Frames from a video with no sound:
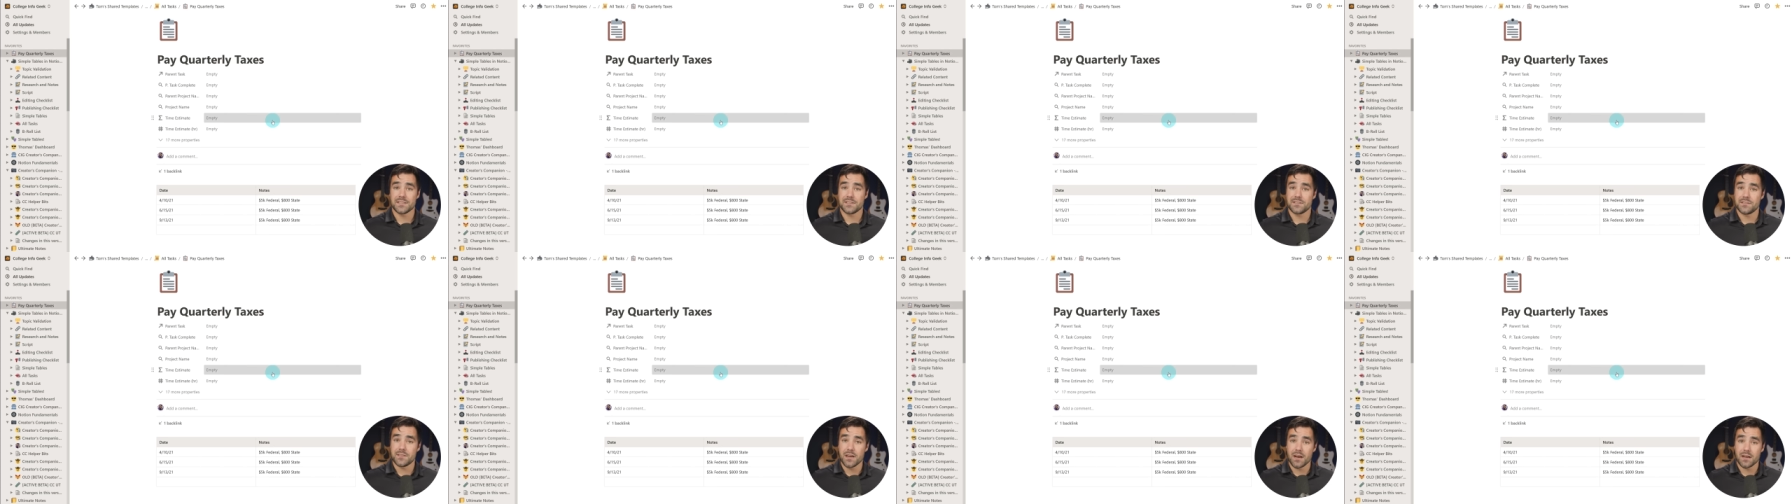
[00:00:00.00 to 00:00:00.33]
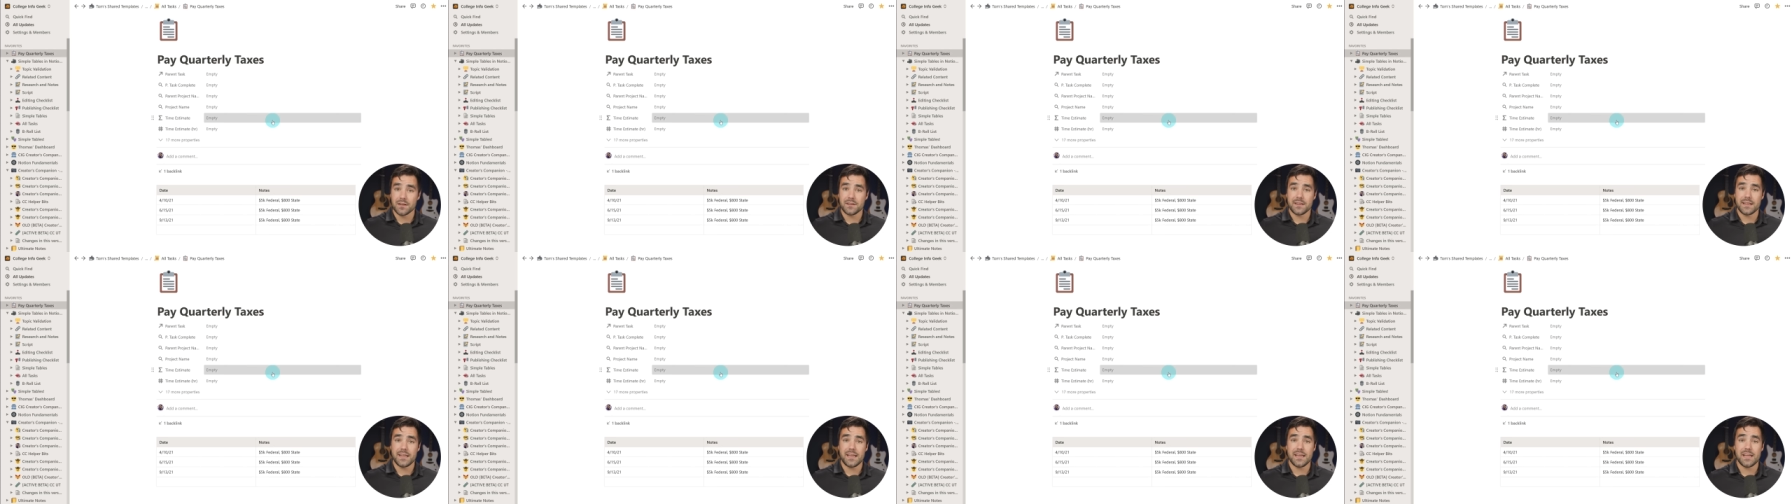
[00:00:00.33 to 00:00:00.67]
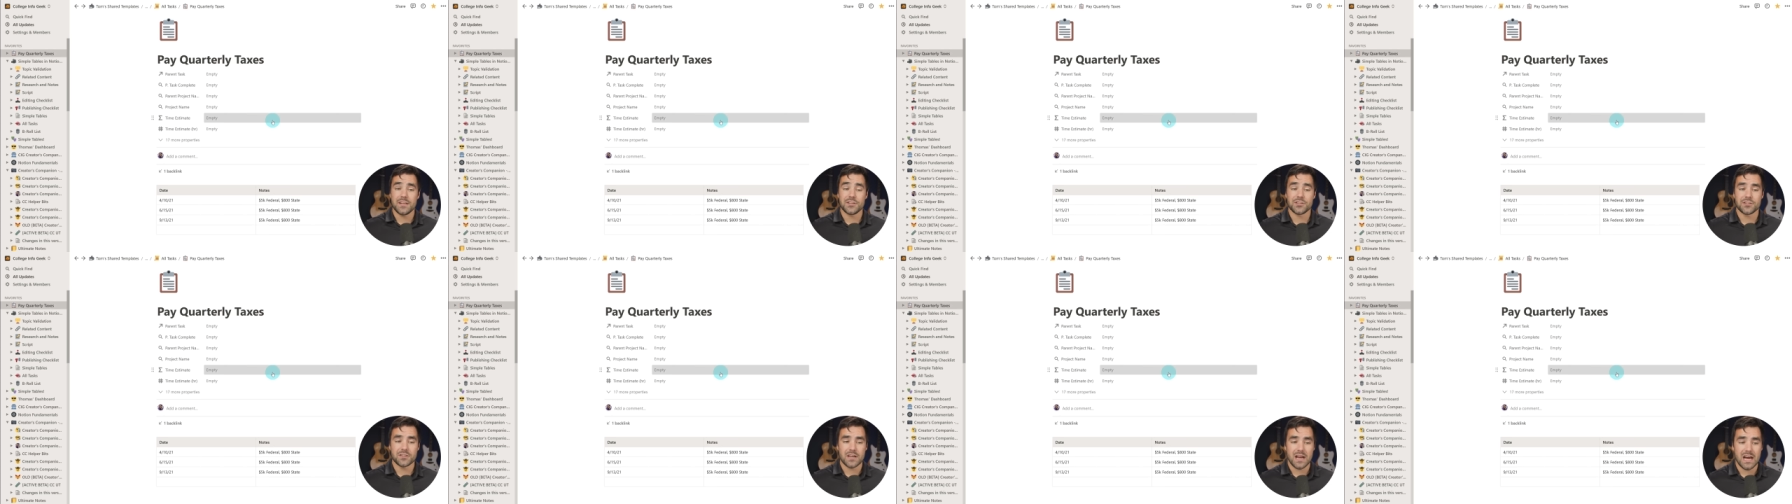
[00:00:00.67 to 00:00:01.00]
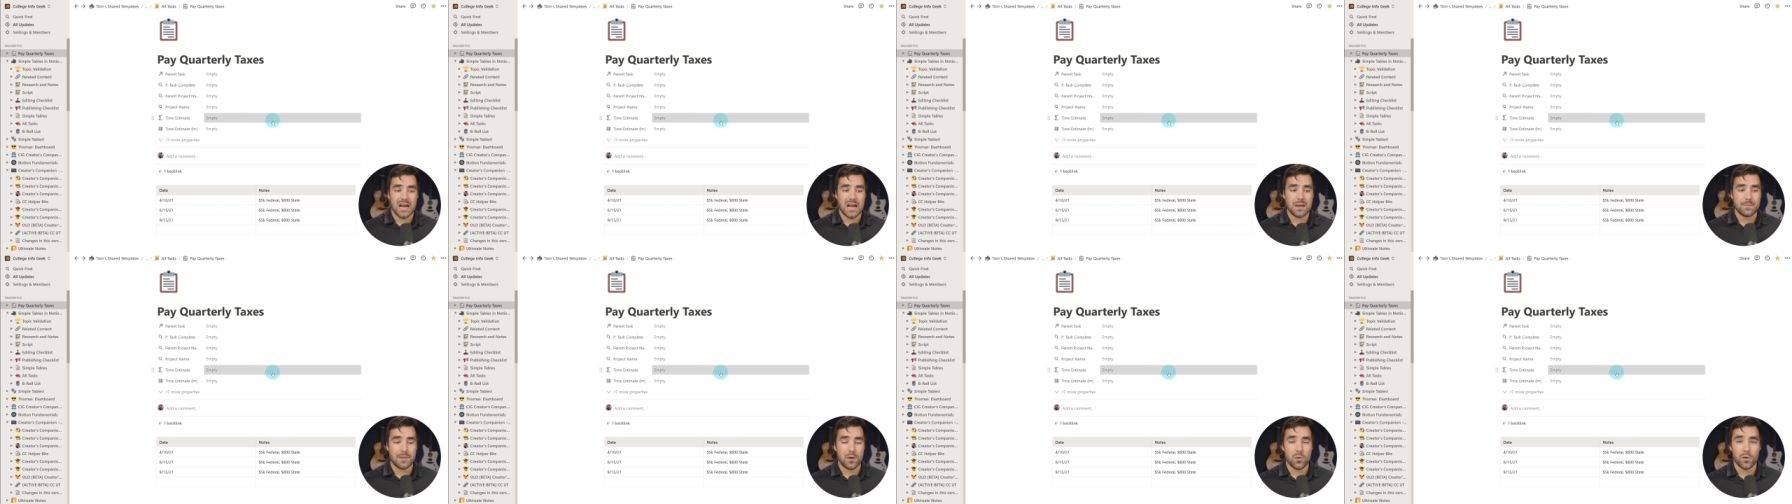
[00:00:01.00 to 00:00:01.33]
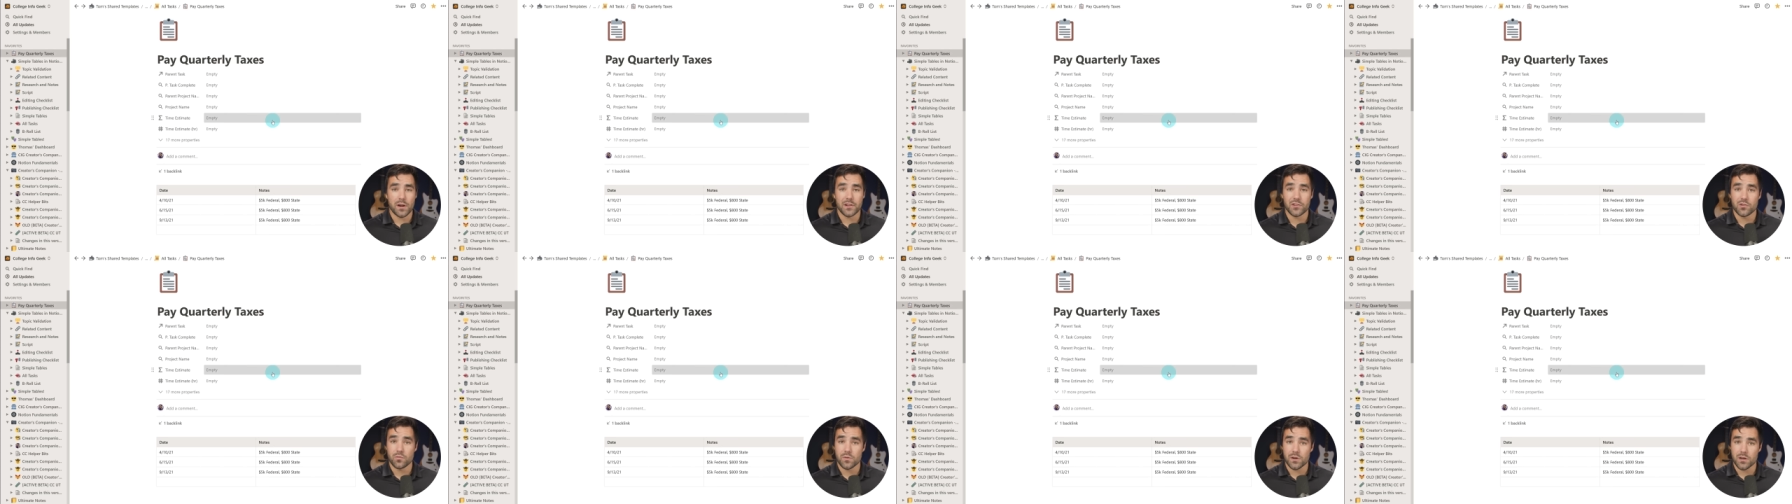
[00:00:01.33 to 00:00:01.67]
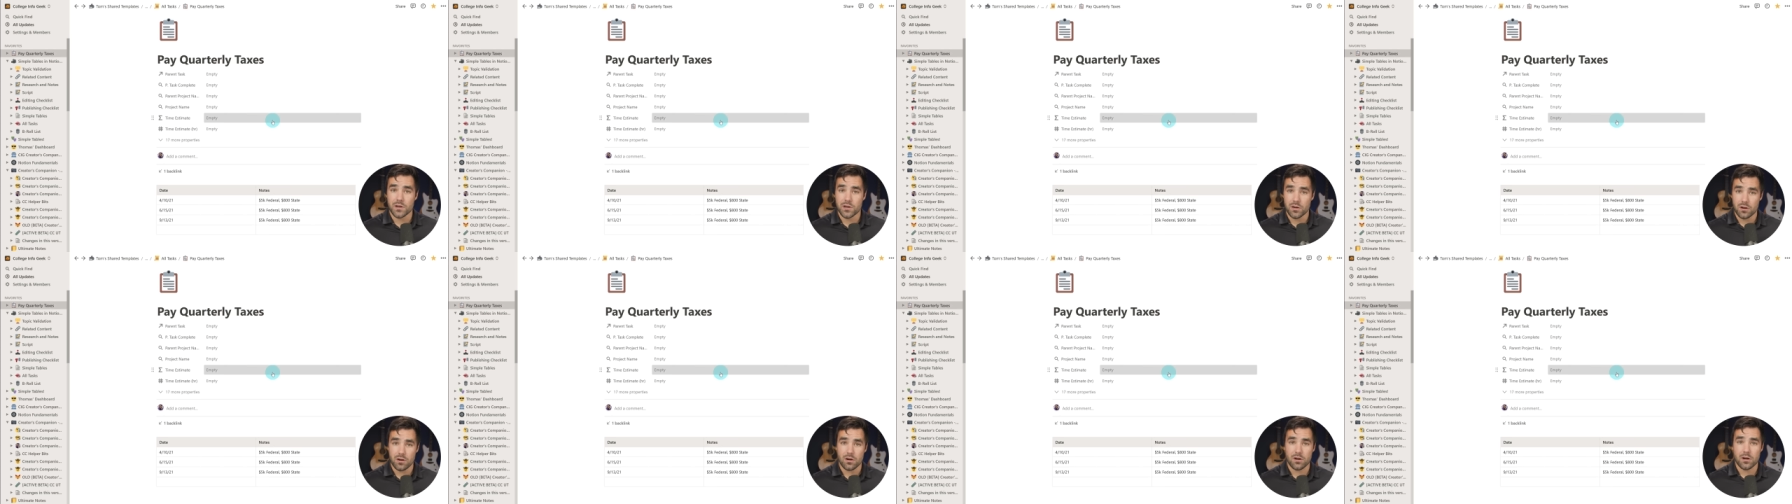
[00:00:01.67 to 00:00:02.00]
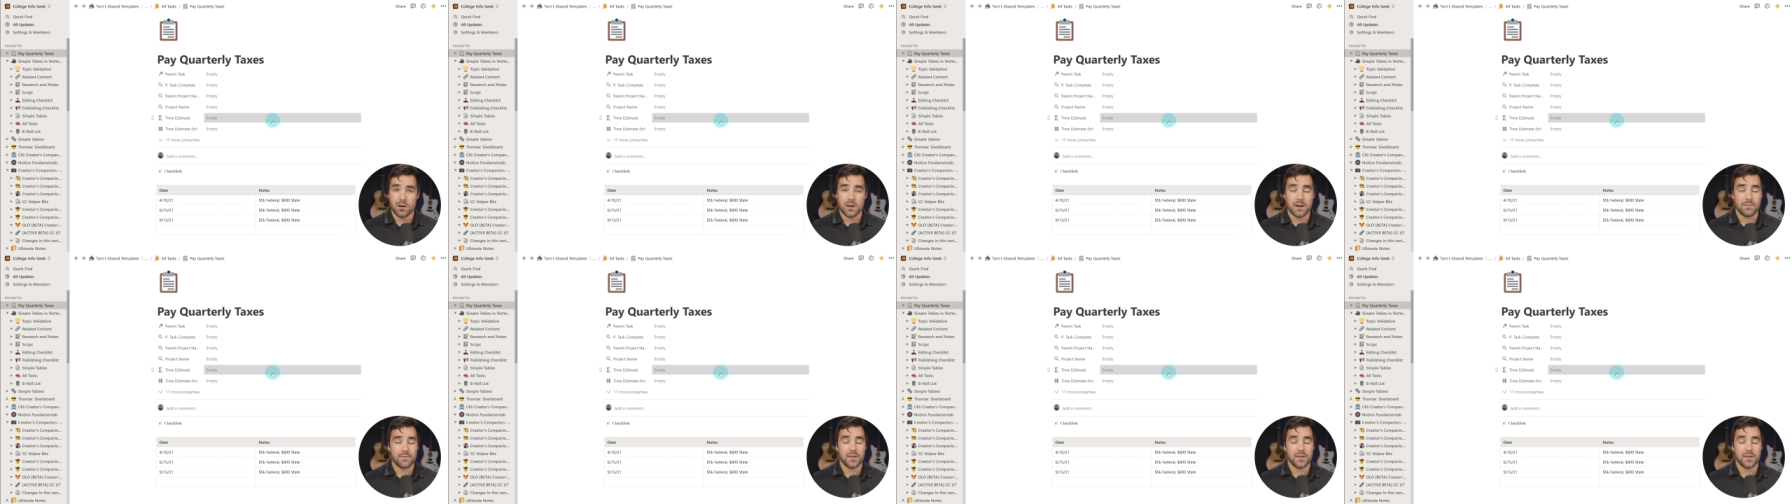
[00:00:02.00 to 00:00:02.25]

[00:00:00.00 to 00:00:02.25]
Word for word: as done each time I wanted to recur.